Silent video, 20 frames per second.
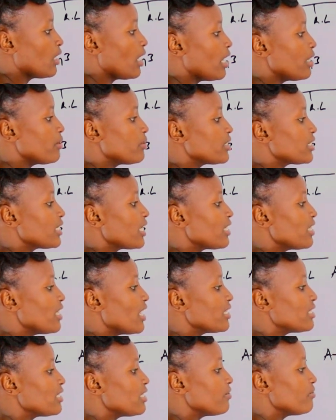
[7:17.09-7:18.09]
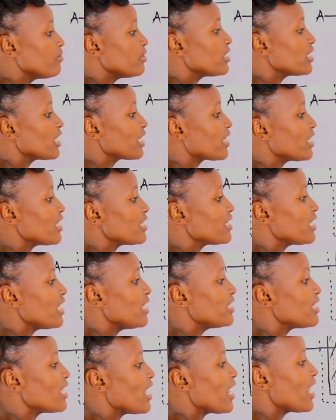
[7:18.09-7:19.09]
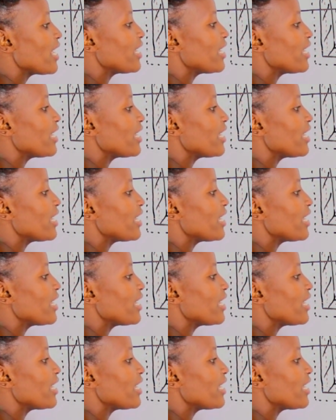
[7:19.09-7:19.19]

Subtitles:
And we say that if we take the center